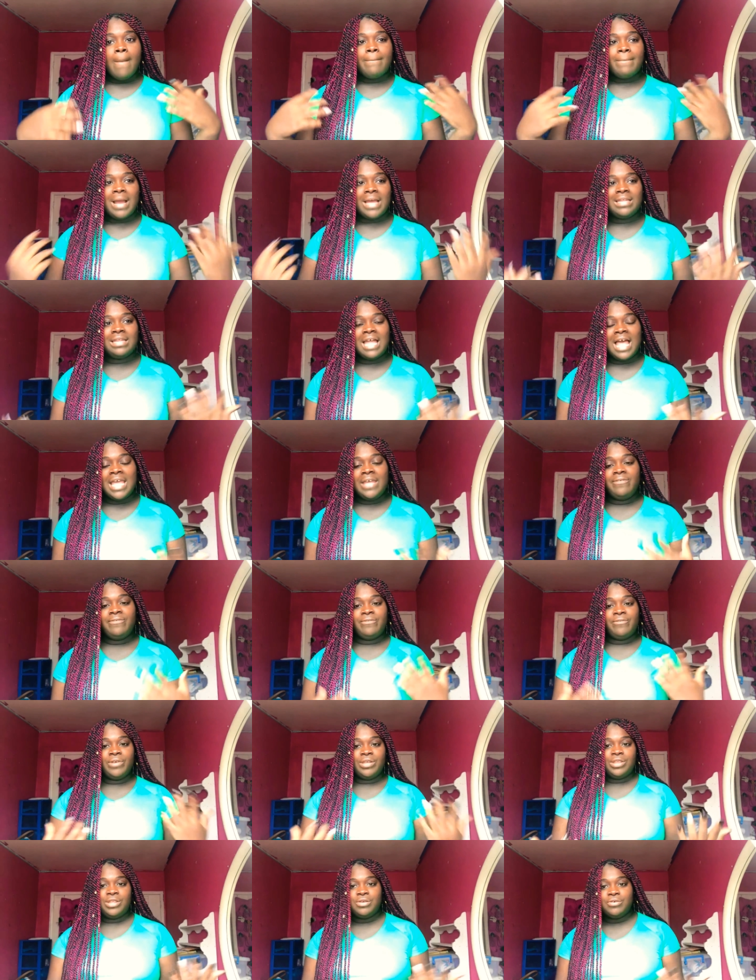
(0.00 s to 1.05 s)
my life
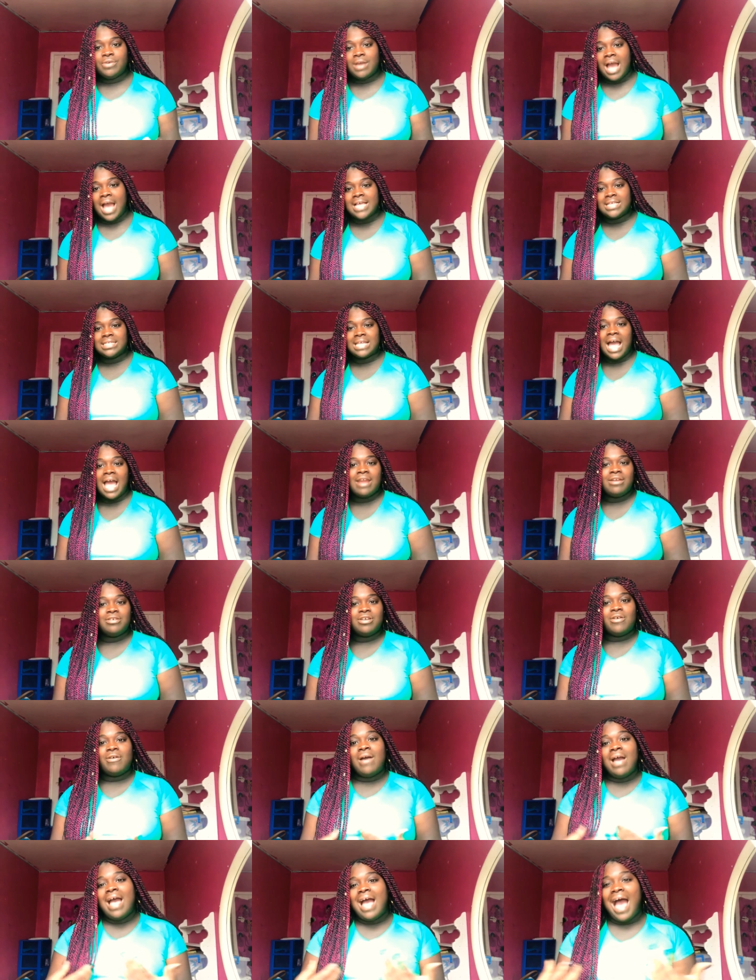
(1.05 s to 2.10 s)
with you guys I don't
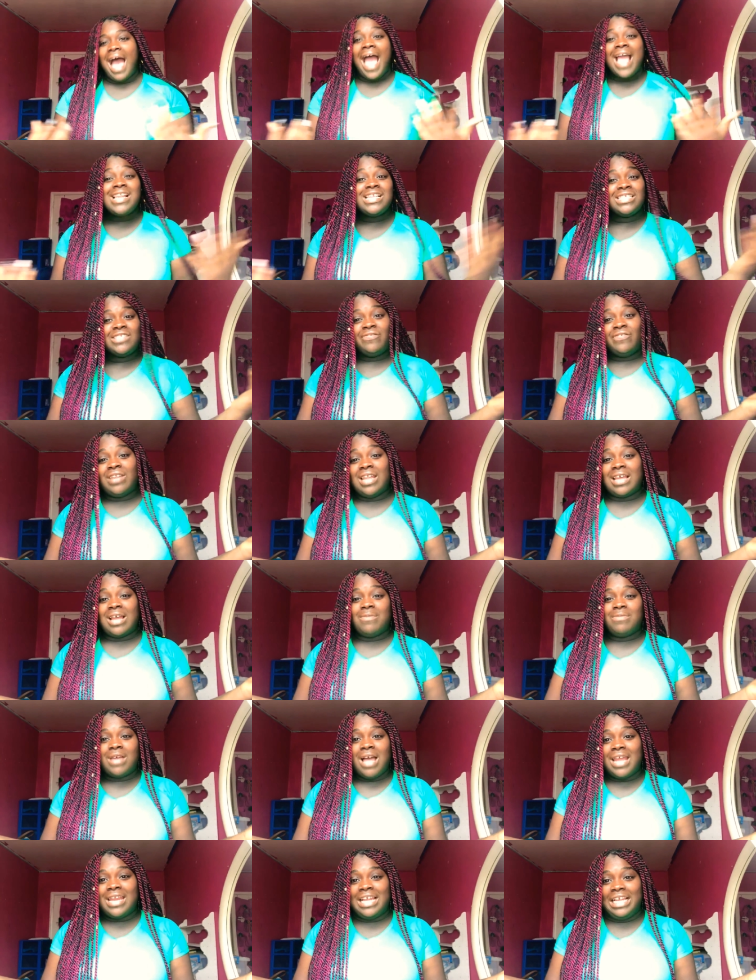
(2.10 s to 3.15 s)
know I just feel like
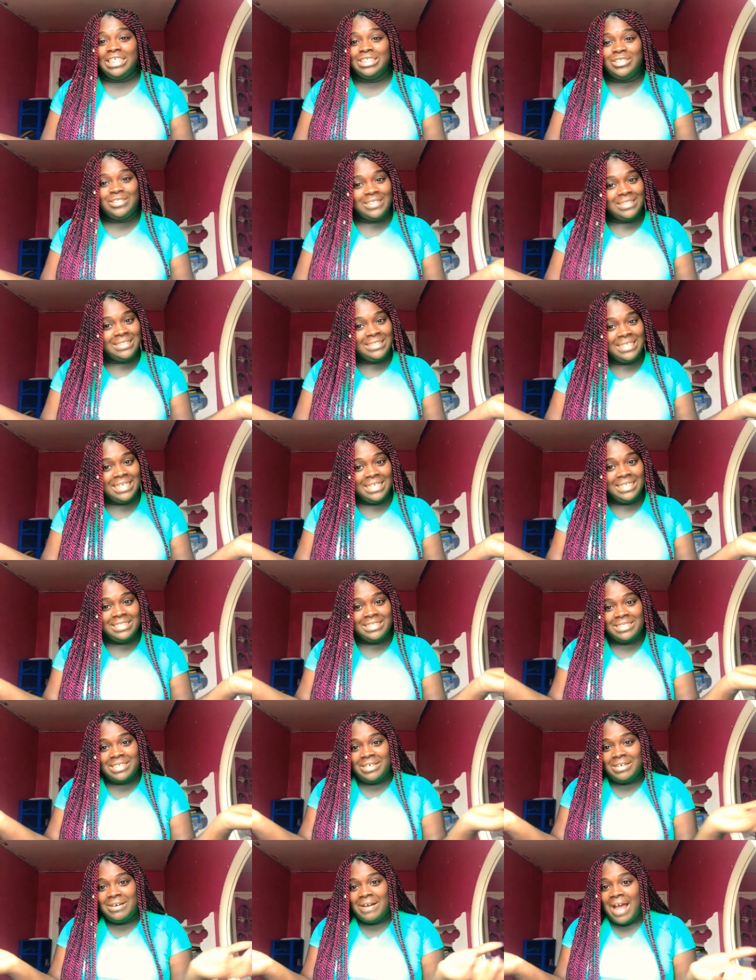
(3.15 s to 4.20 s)
I'm kind of interesting
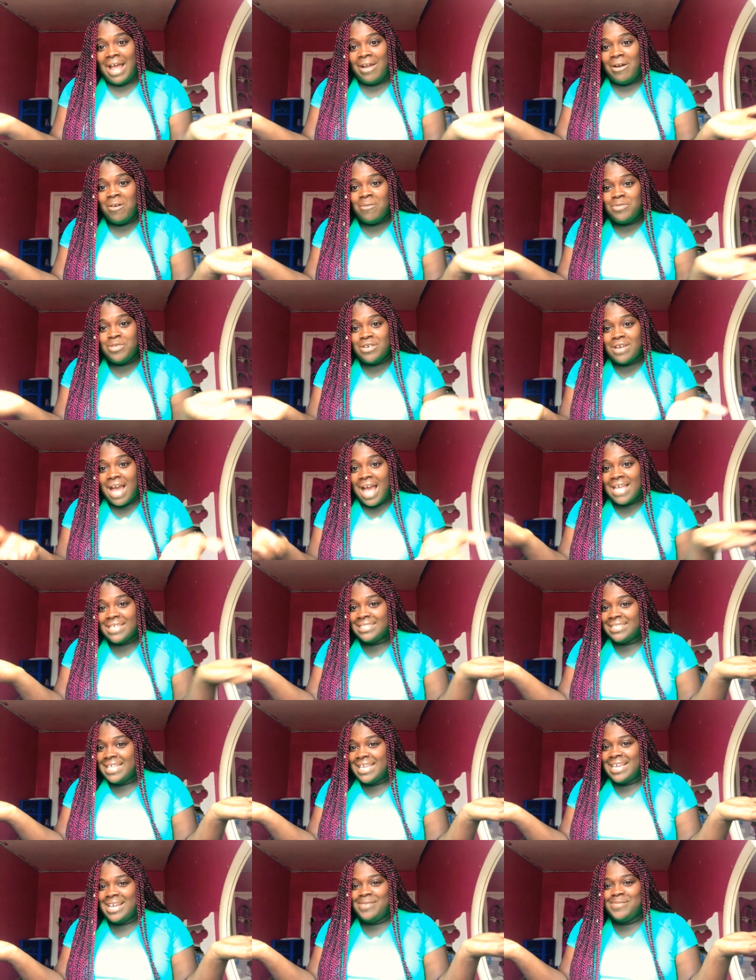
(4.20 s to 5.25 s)
so I hope you guys
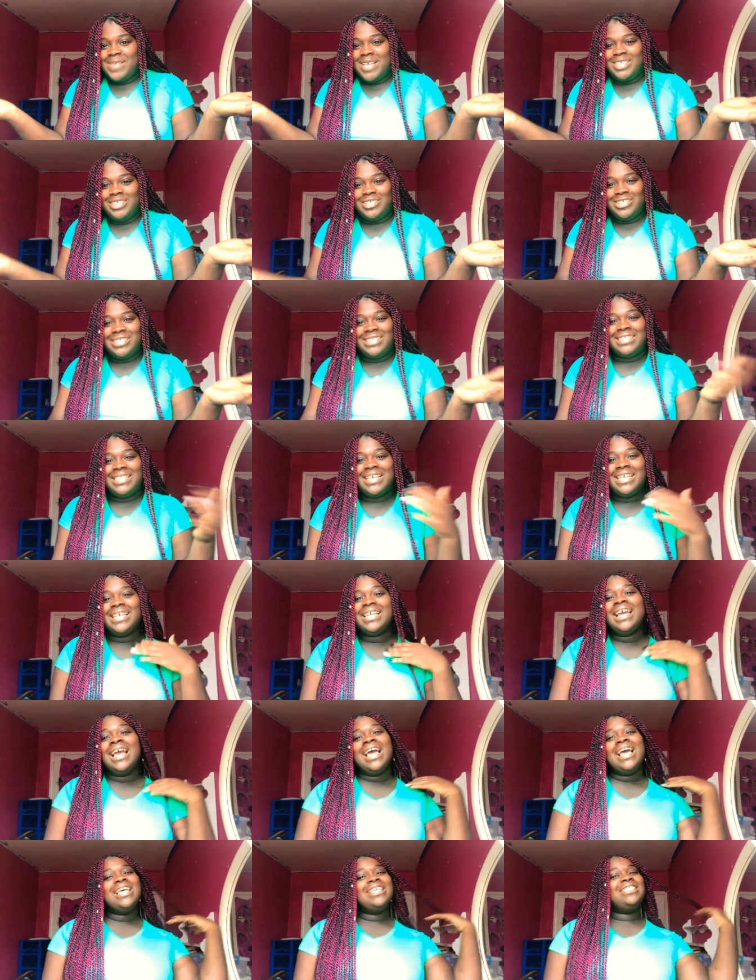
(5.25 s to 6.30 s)
think I'm interesting
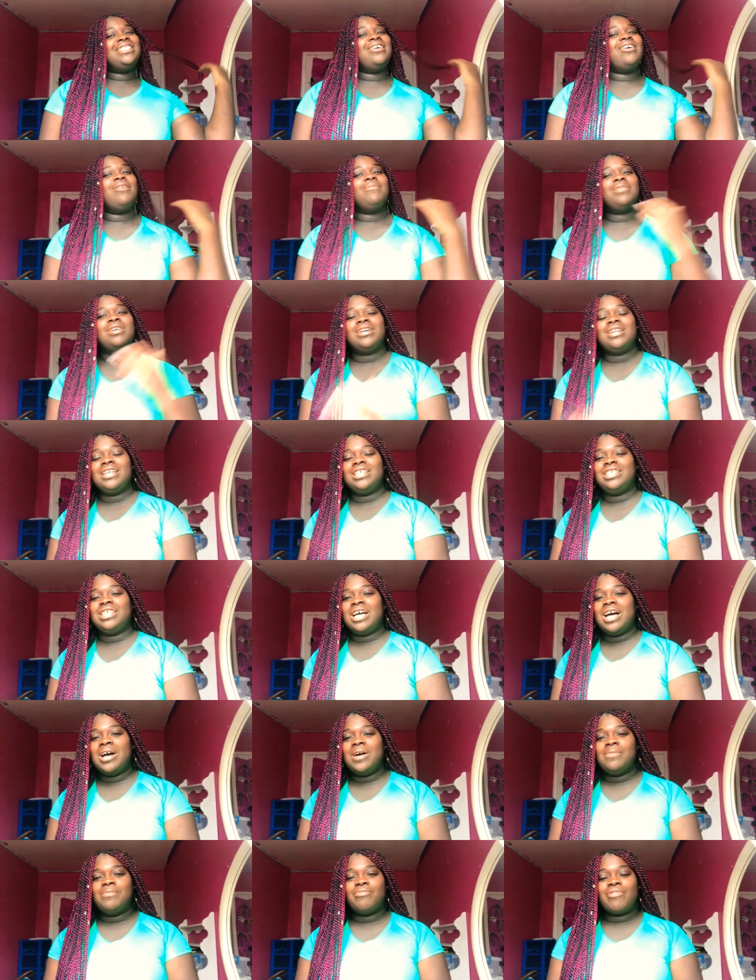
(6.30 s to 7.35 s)
so I'm gonna
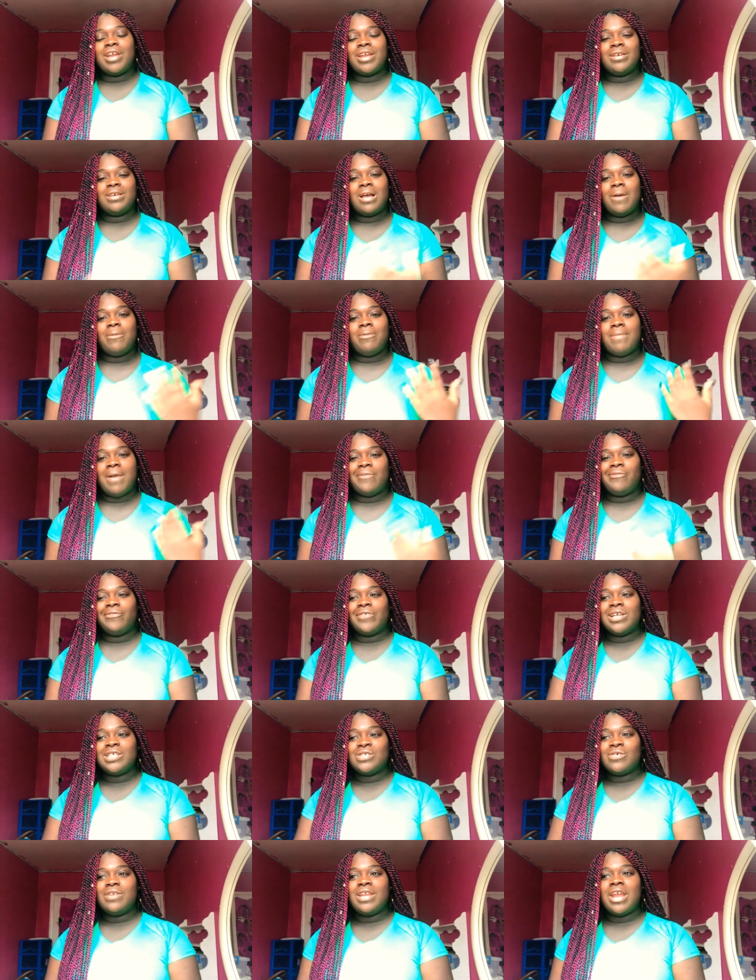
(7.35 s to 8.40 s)
um, bring a couple of my
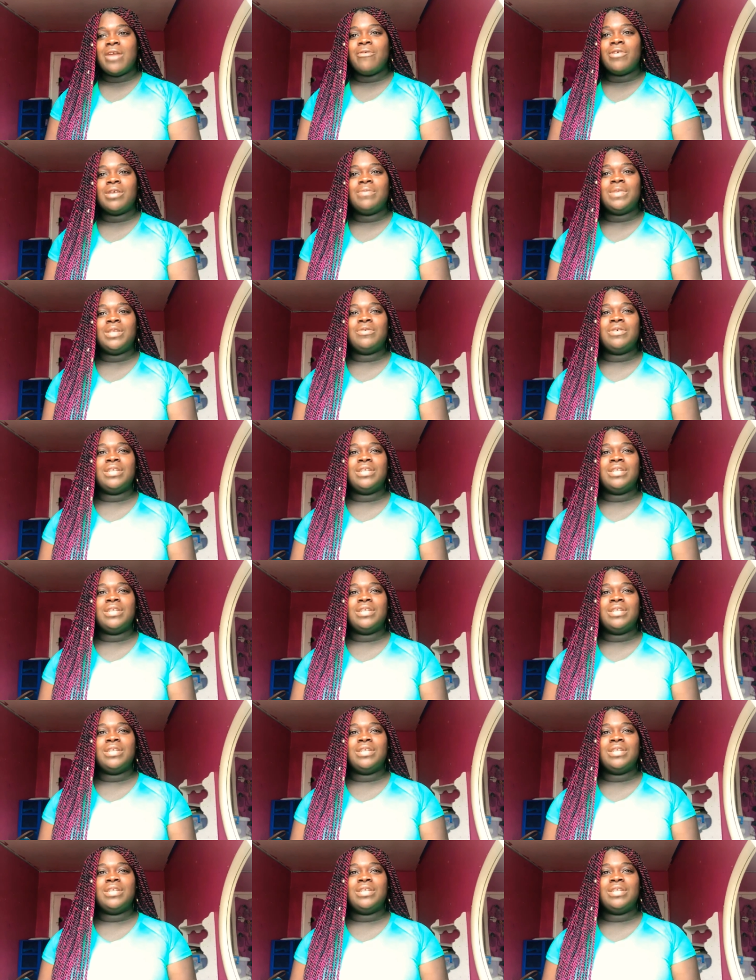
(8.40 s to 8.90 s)
friends on here we're gonna be